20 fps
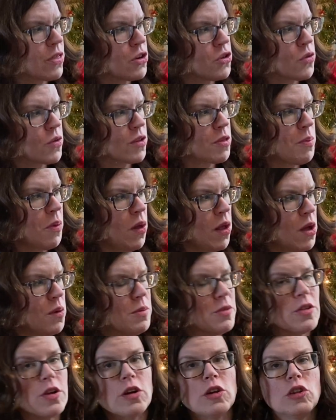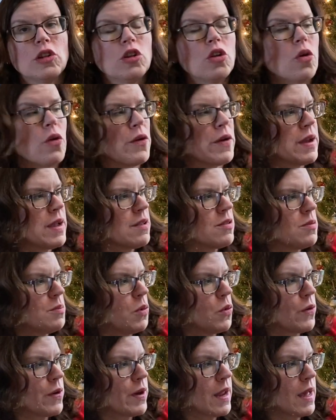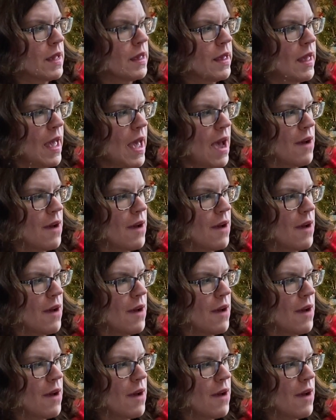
at the North Pole, it was a glorious morning.